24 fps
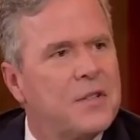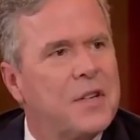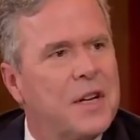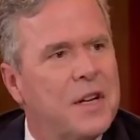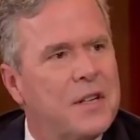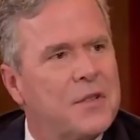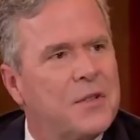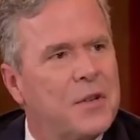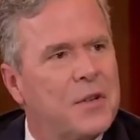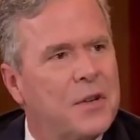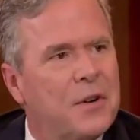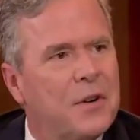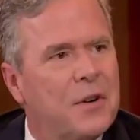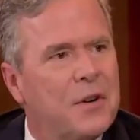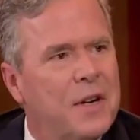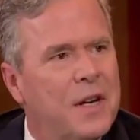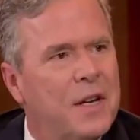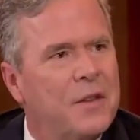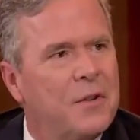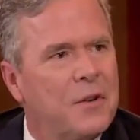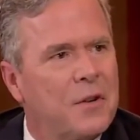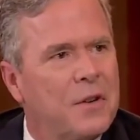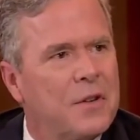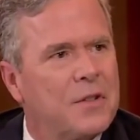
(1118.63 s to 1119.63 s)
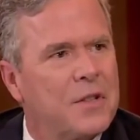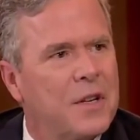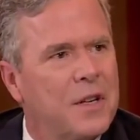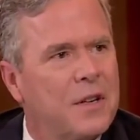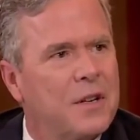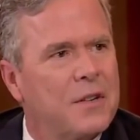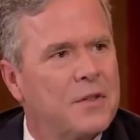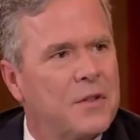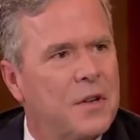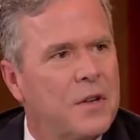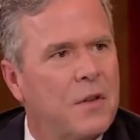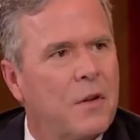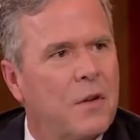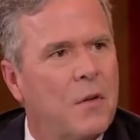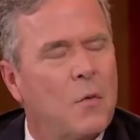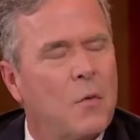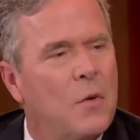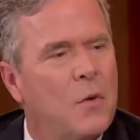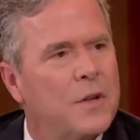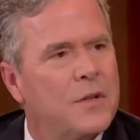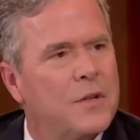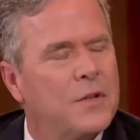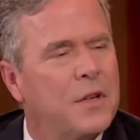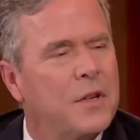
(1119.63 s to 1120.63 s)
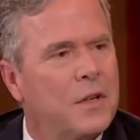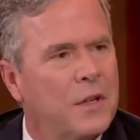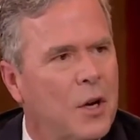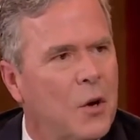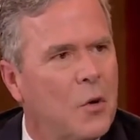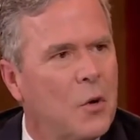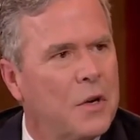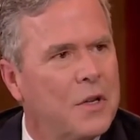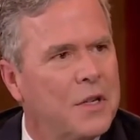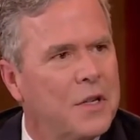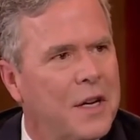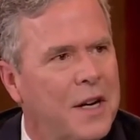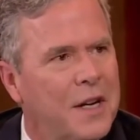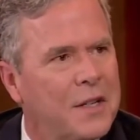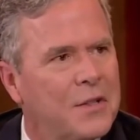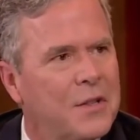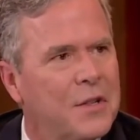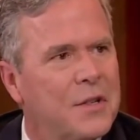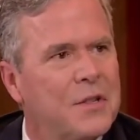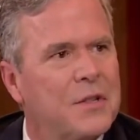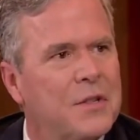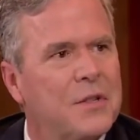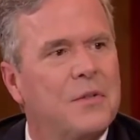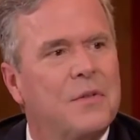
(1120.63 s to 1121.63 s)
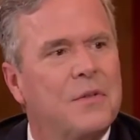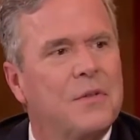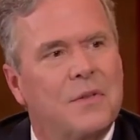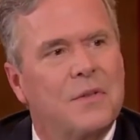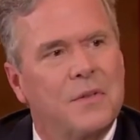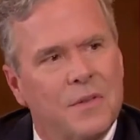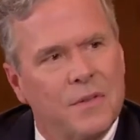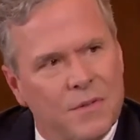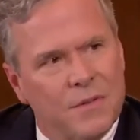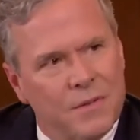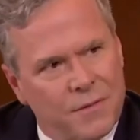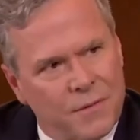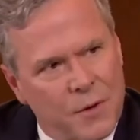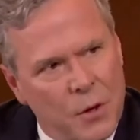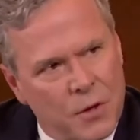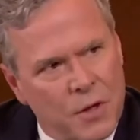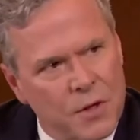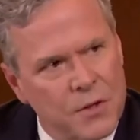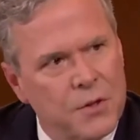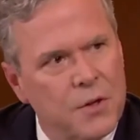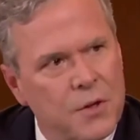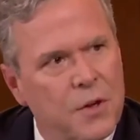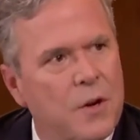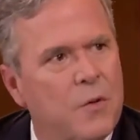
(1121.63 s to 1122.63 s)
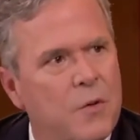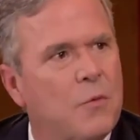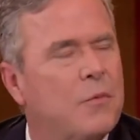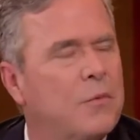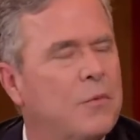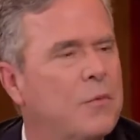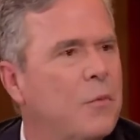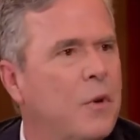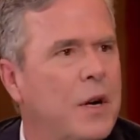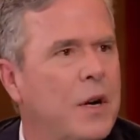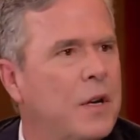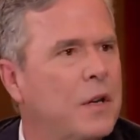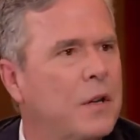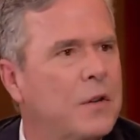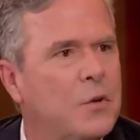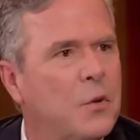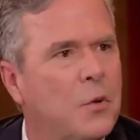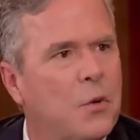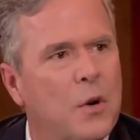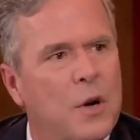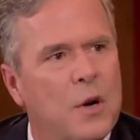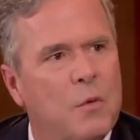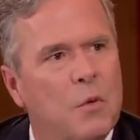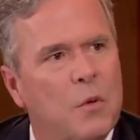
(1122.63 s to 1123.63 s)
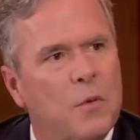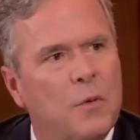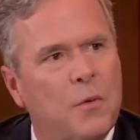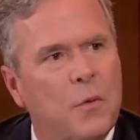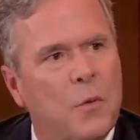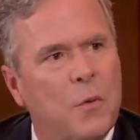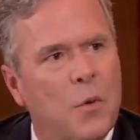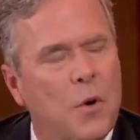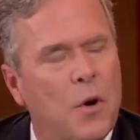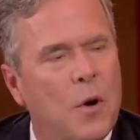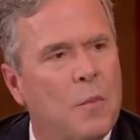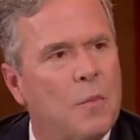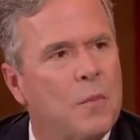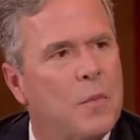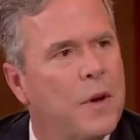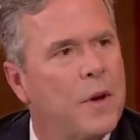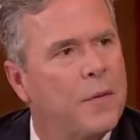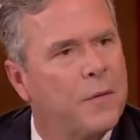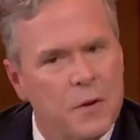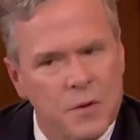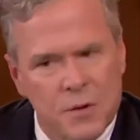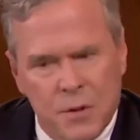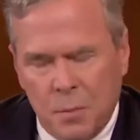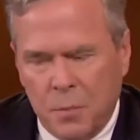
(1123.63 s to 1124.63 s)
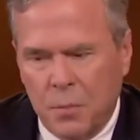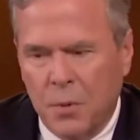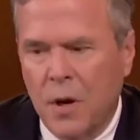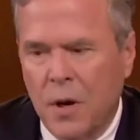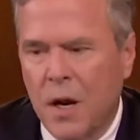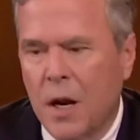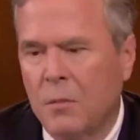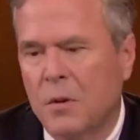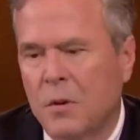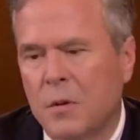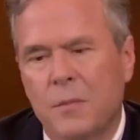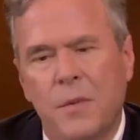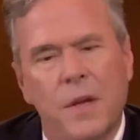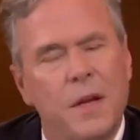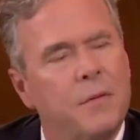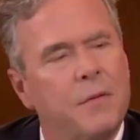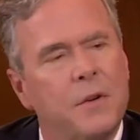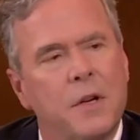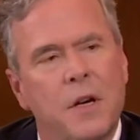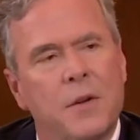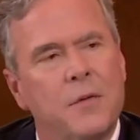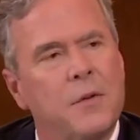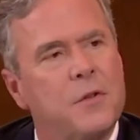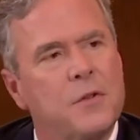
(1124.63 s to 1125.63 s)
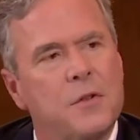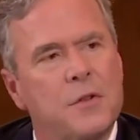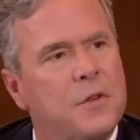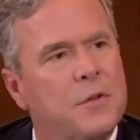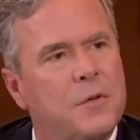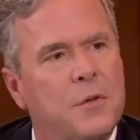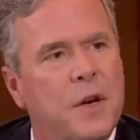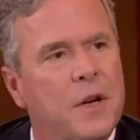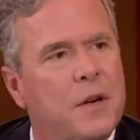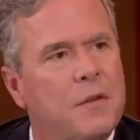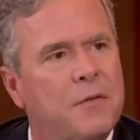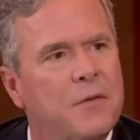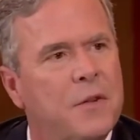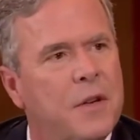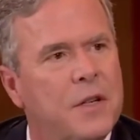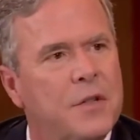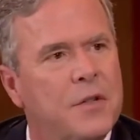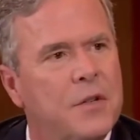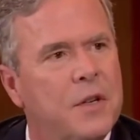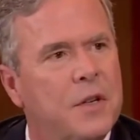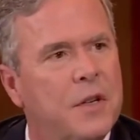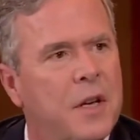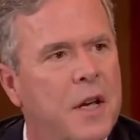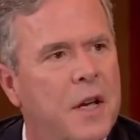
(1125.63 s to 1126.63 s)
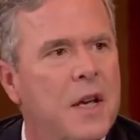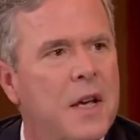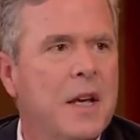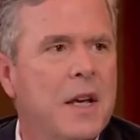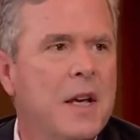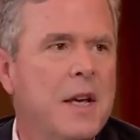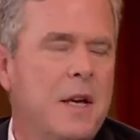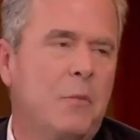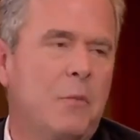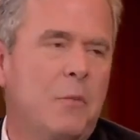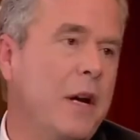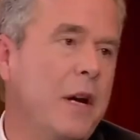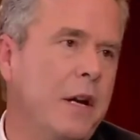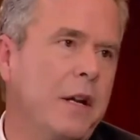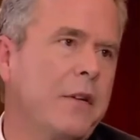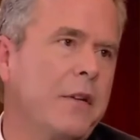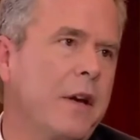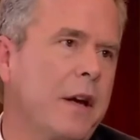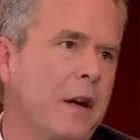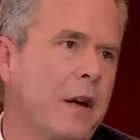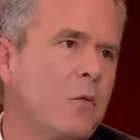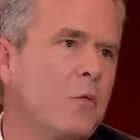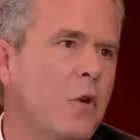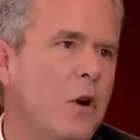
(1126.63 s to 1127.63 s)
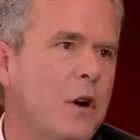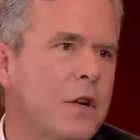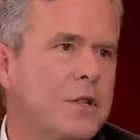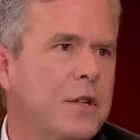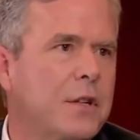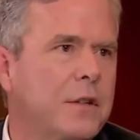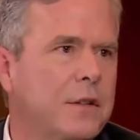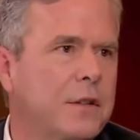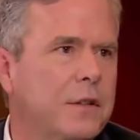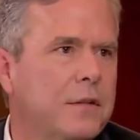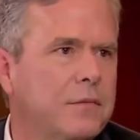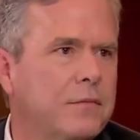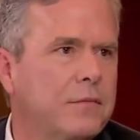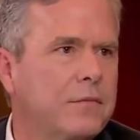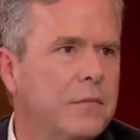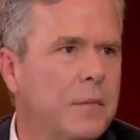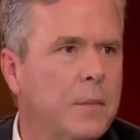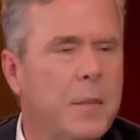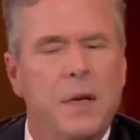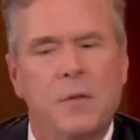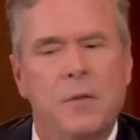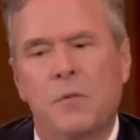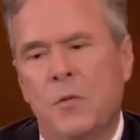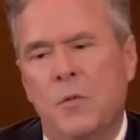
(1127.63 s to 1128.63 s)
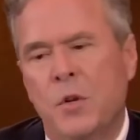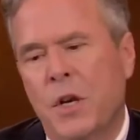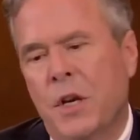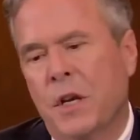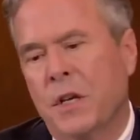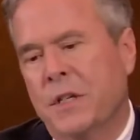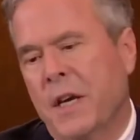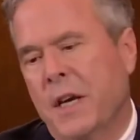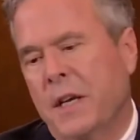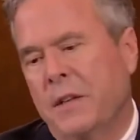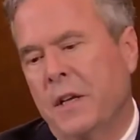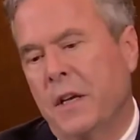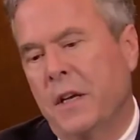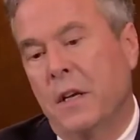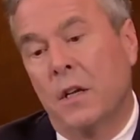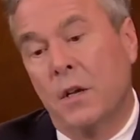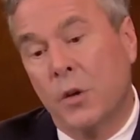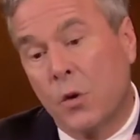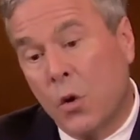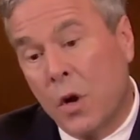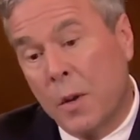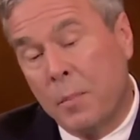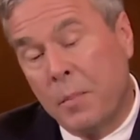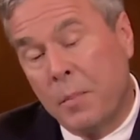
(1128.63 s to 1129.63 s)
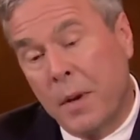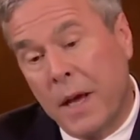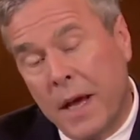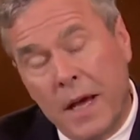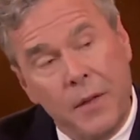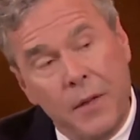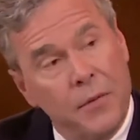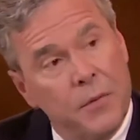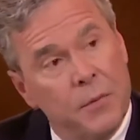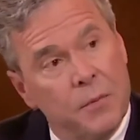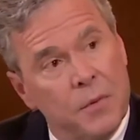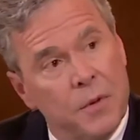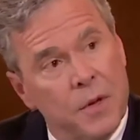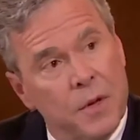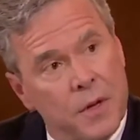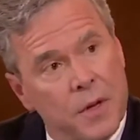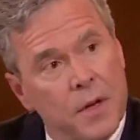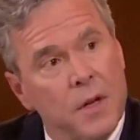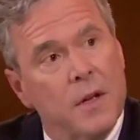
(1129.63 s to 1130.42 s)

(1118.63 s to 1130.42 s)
the states that are in their ascendancy. They're the ones that lower taxes, focus on regulatory reform. If there's a problem, they have governors that try to fix it. We need that in Washington. I mean, you can take the Illinois path,